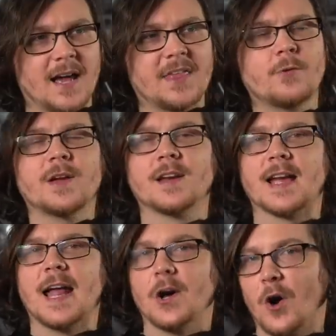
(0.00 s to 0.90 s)
I think we could
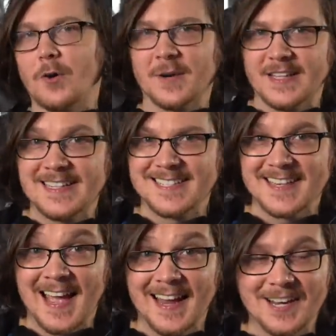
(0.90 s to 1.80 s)
kind of all relate to
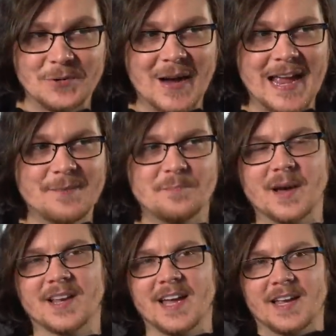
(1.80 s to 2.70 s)
that in a way,
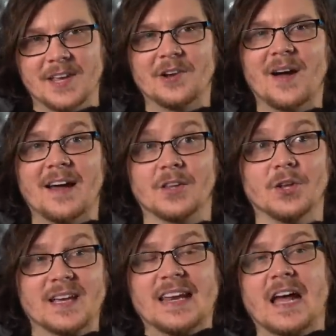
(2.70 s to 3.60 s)
but like, you know,
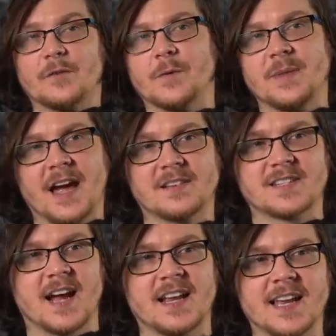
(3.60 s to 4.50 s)
looking at it from the
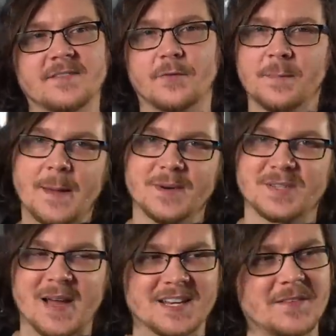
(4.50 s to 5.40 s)
outside in, from that
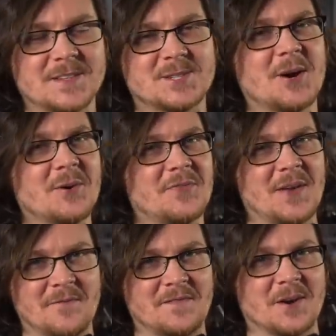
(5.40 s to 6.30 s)
perspective, it's so
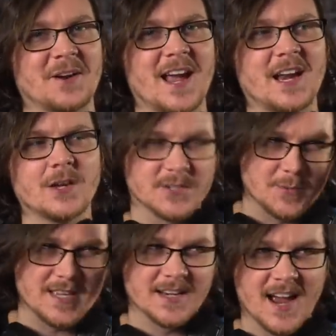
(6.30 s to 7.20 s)
infuriating because
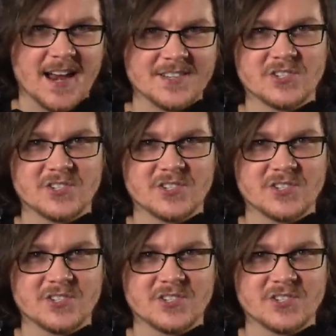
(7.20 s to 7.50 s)
we can kind of